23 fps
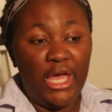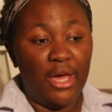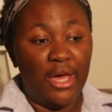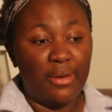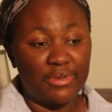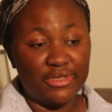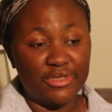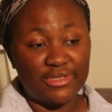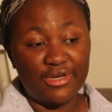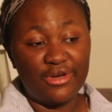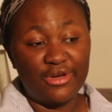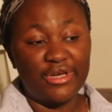I
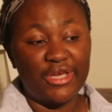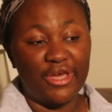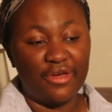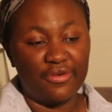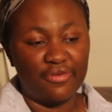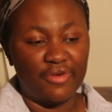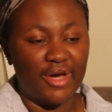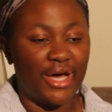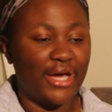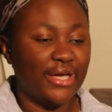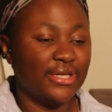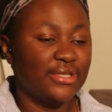was like, okay,
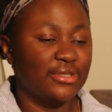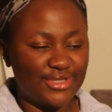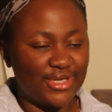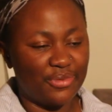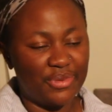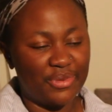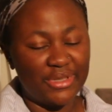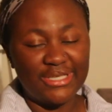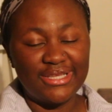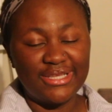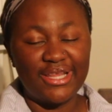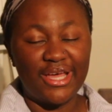fine. So I
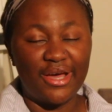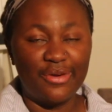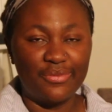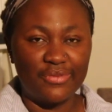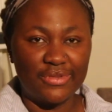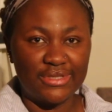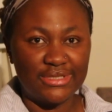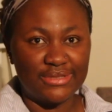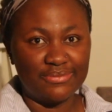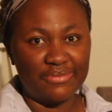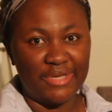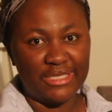went in there
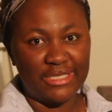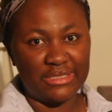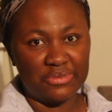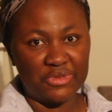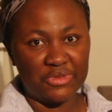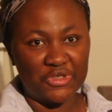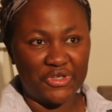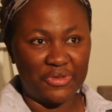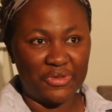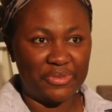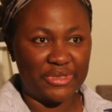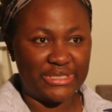and made him a
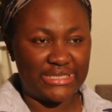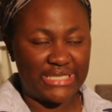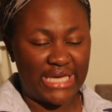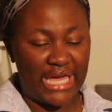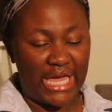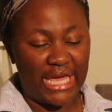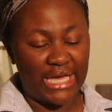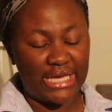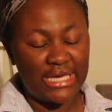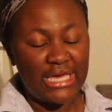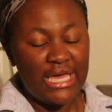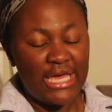cup of
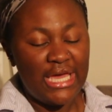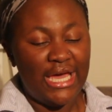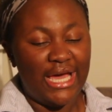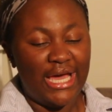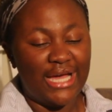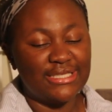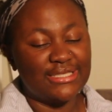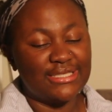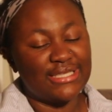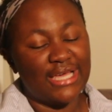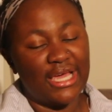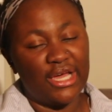tea,
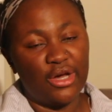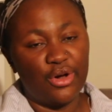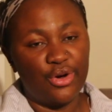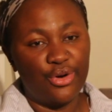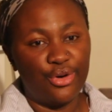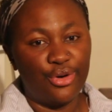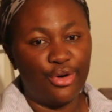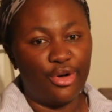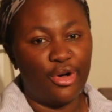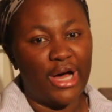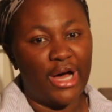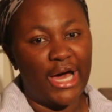and it's like,
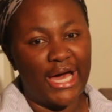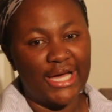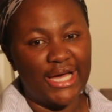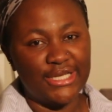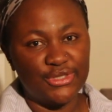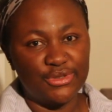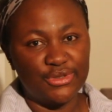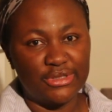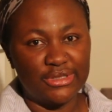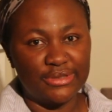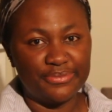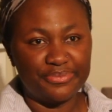oh, I
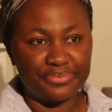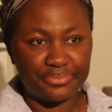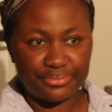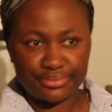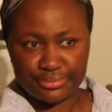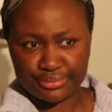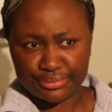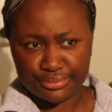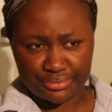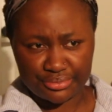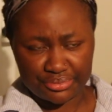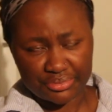don't
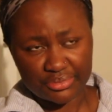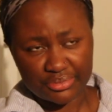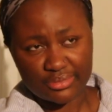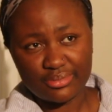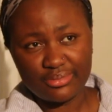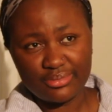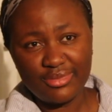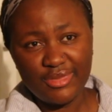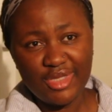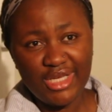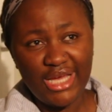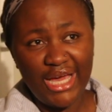
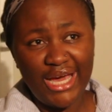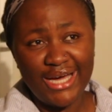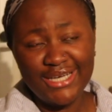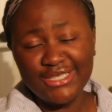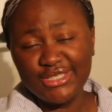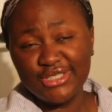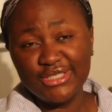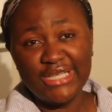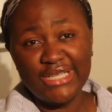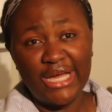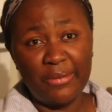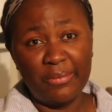
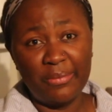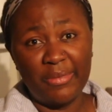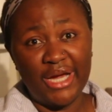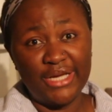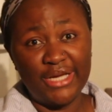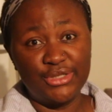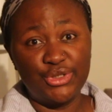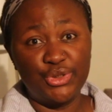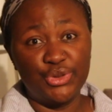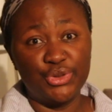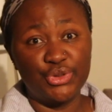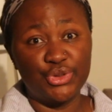like mine
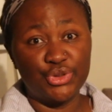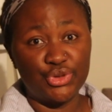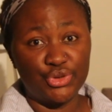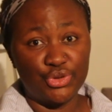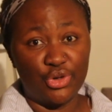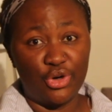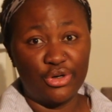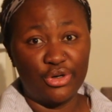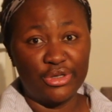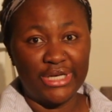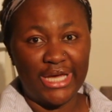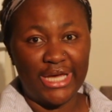too
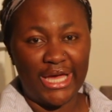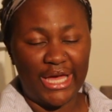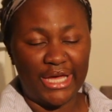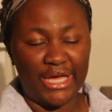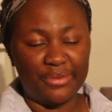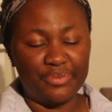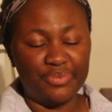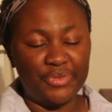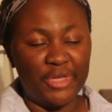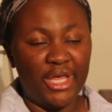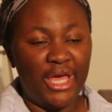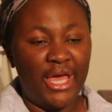strong,
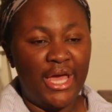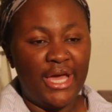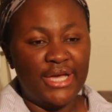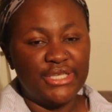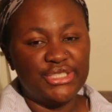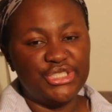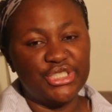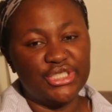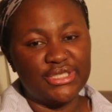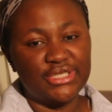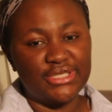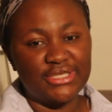
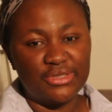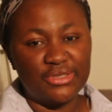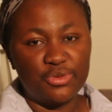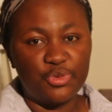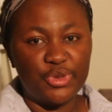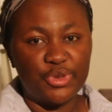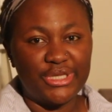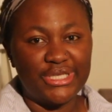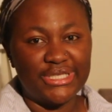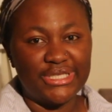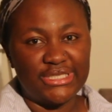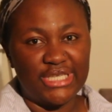just
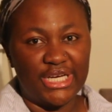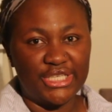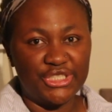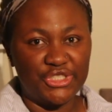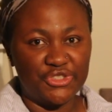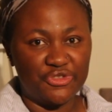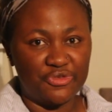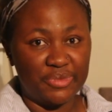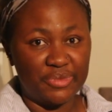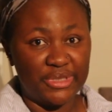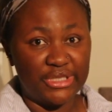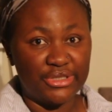with a dash
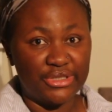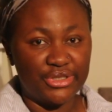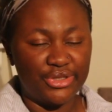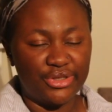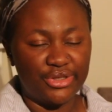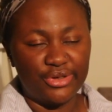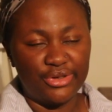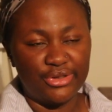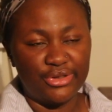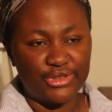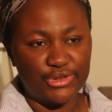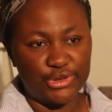of milk
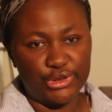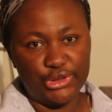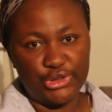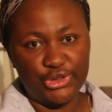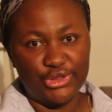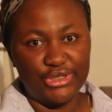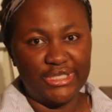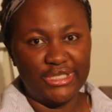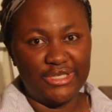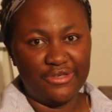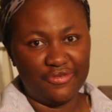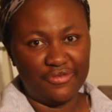though, so
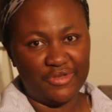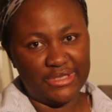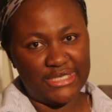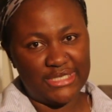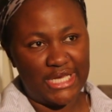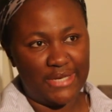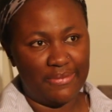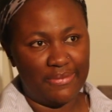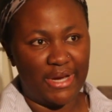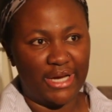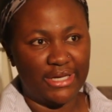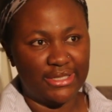don't leave the
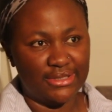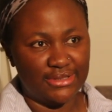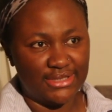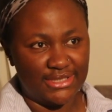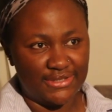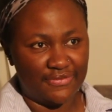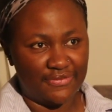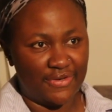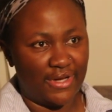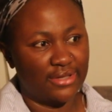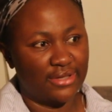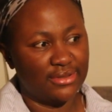tea bag in. Fine.